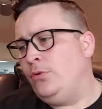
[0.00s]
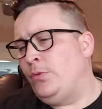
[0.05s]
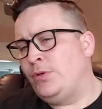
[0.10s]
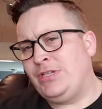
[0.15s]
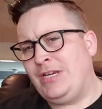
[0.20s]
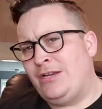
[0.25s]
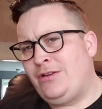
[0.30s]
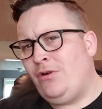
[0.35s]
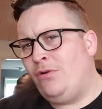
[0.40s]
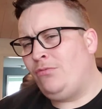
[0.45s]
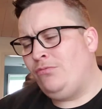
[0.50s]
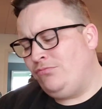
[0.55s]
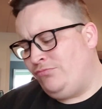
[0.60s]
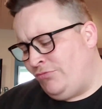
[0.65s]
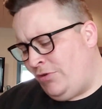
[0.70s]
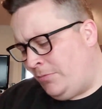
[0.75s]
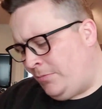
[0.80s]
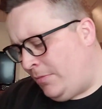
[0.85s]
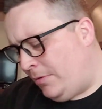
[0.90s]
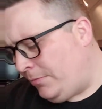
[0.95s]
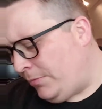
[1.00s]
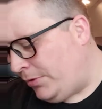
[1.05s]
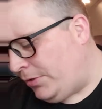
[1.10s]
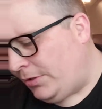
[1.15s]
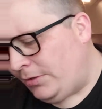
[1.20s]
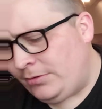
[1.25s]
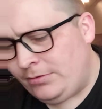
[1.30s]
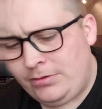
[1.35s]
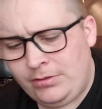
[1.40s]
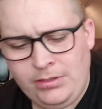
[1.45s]
which I don't
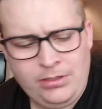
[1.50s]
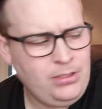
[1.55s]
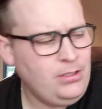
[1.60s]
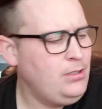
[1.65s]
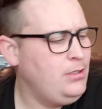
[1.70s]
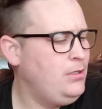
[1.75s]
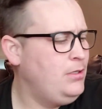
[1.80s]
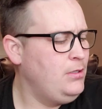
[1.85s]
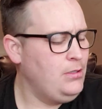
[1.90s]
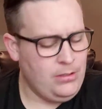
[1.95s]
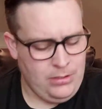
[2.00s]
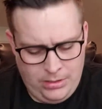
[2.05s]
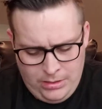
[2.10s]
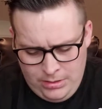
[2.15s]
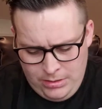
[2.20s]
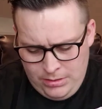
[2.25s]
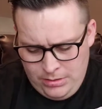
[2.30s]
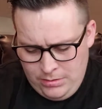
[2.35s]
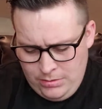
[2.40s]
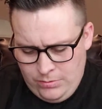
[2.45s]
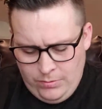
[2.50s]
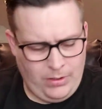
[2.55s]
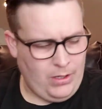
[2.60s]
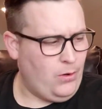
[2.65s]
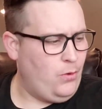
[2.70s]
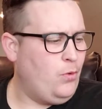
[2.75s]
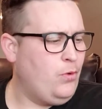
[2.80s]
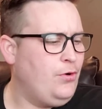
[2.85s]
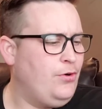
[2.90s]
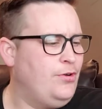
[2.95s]
remember what I
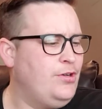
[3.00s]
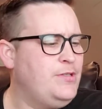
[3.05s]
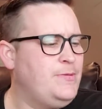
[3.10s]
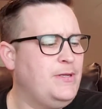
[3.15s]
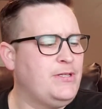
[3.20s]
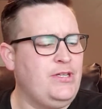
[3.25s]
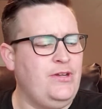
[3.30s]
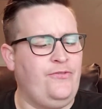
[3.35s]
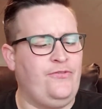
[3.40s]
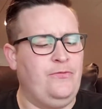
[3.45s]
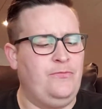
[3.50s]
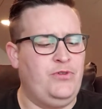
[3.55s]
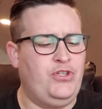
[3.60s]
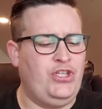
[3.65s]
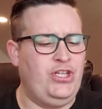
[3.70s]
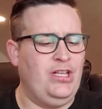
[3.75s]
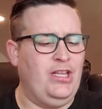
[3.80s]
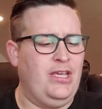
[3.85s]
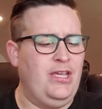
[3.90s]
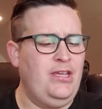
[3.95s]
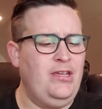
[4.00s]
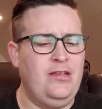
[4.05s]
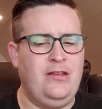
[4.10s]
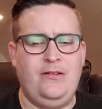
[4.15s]
ordered, especially from Chile.